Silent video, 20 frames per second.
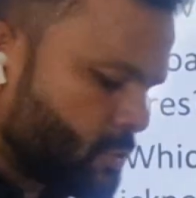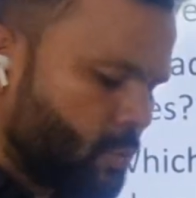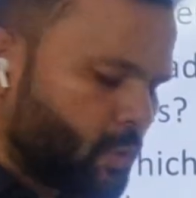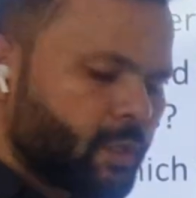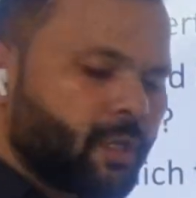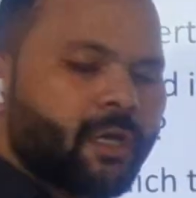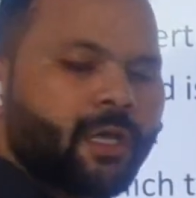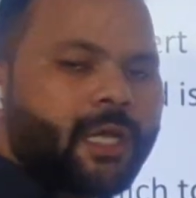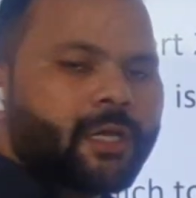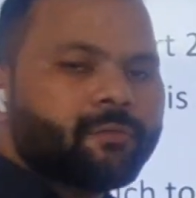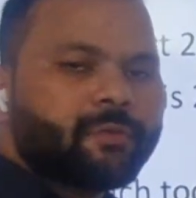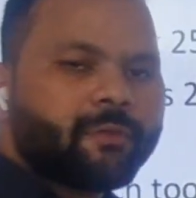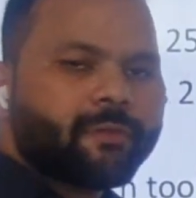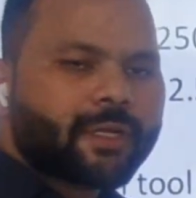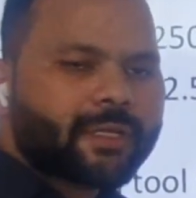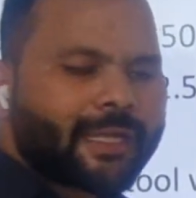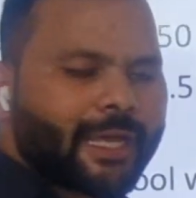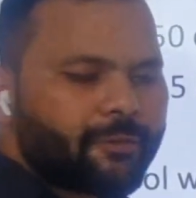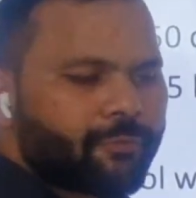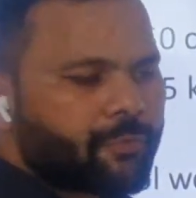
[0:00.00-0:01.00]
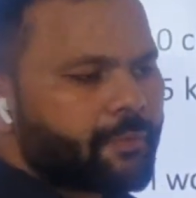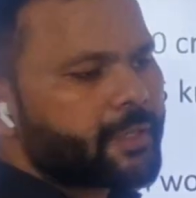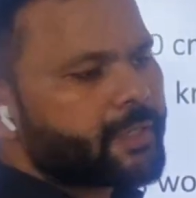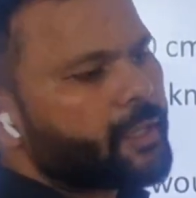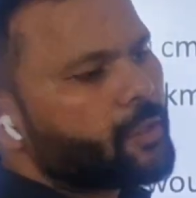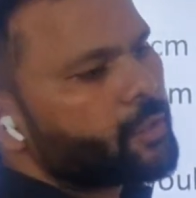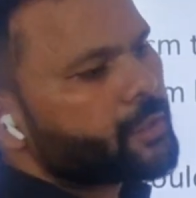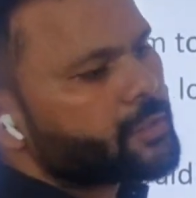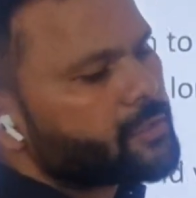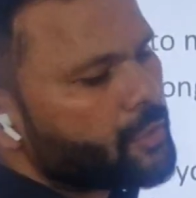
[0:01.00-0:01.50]
school, we will
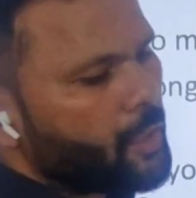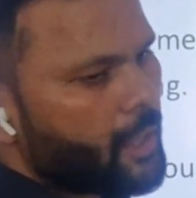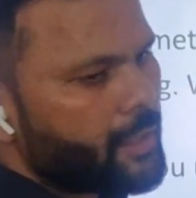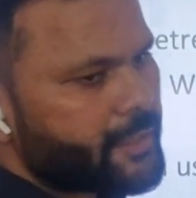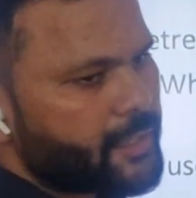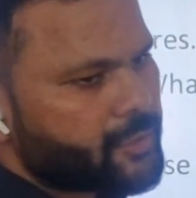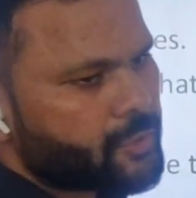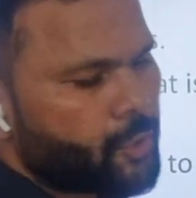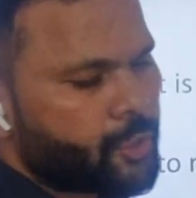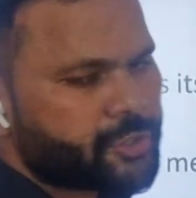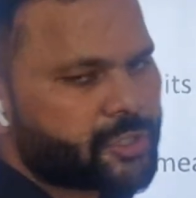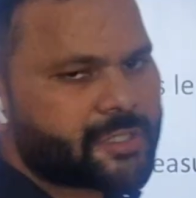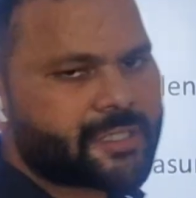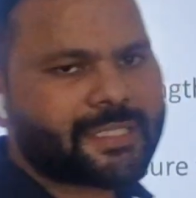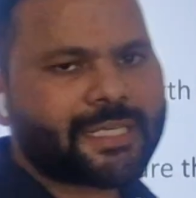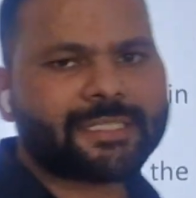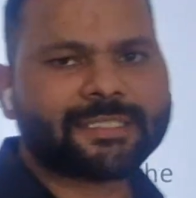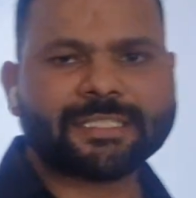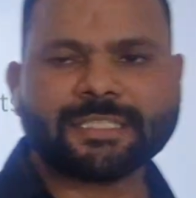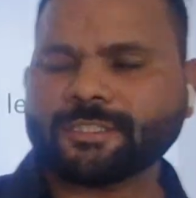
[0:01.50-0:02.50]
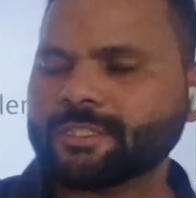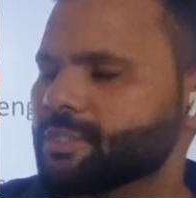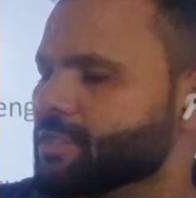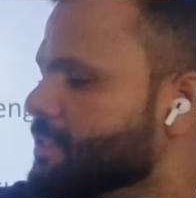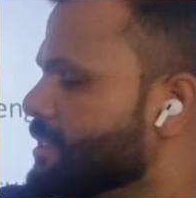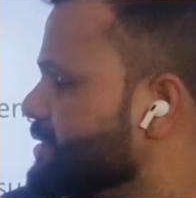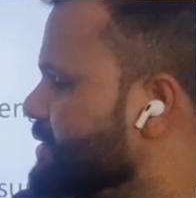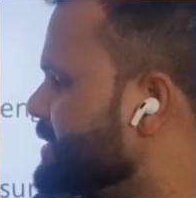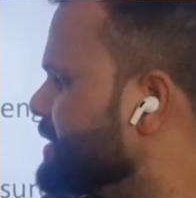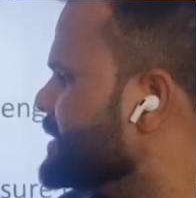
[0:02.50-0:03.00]
definitely going to solve this question.
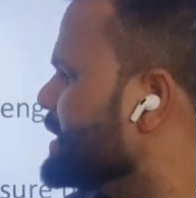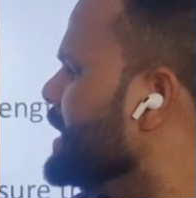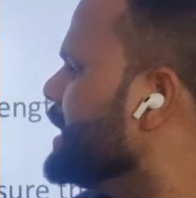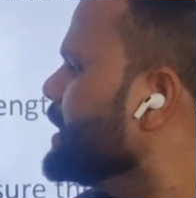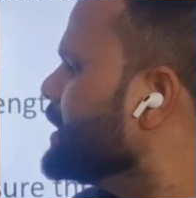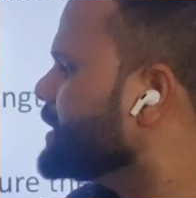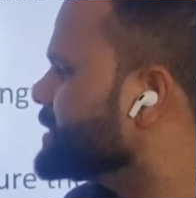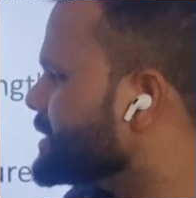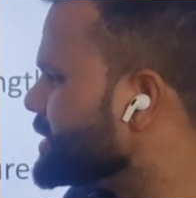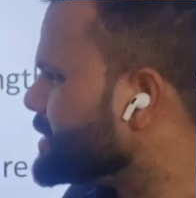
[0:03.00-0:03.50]
This is